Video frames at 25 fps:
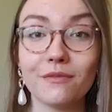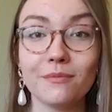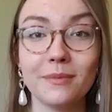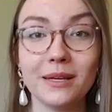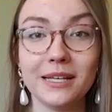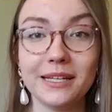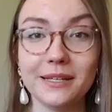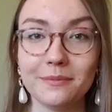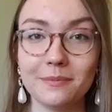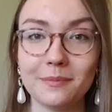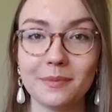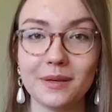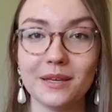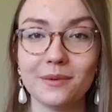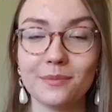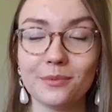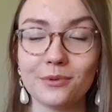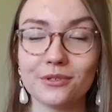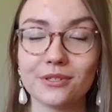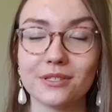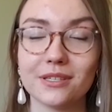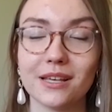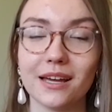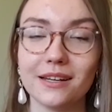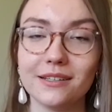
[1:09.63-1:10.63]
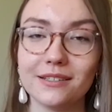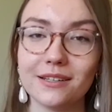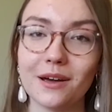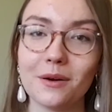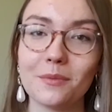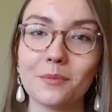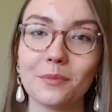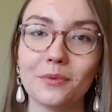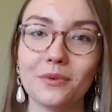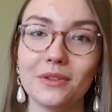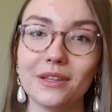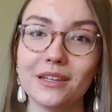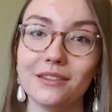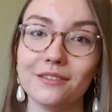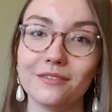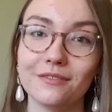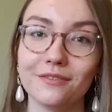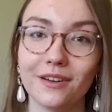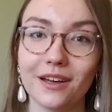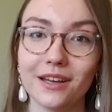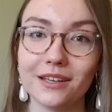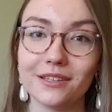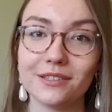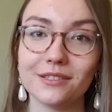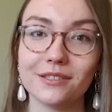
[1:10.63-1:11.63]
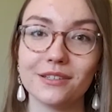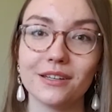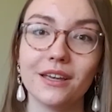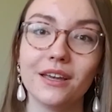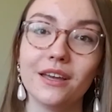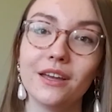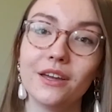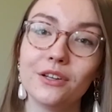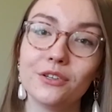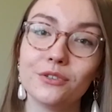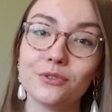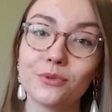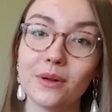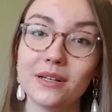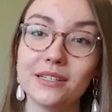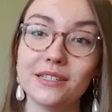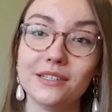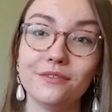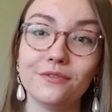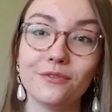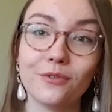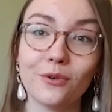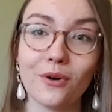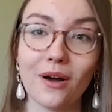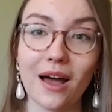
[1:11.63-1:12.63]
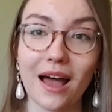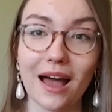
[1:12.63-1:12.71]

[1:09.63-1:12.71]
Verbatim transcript: a million people signed up within the first 24